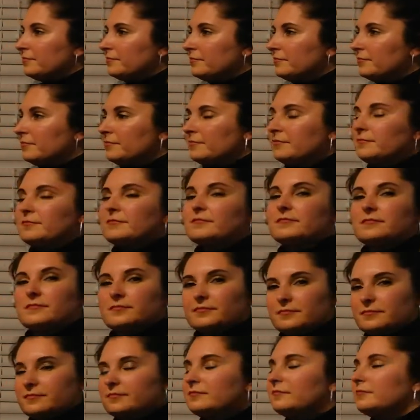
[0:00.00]

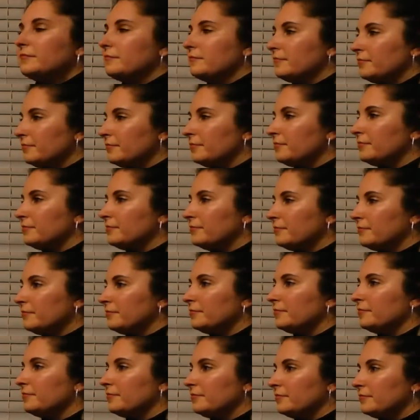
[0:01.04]

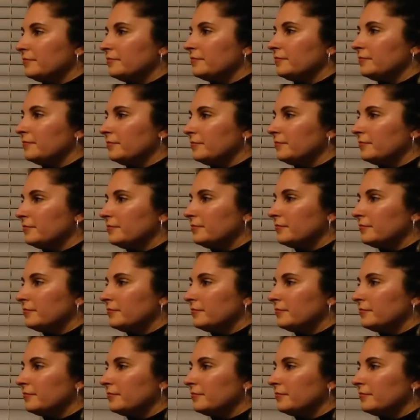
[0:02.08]
No words are spoken by the person on screen.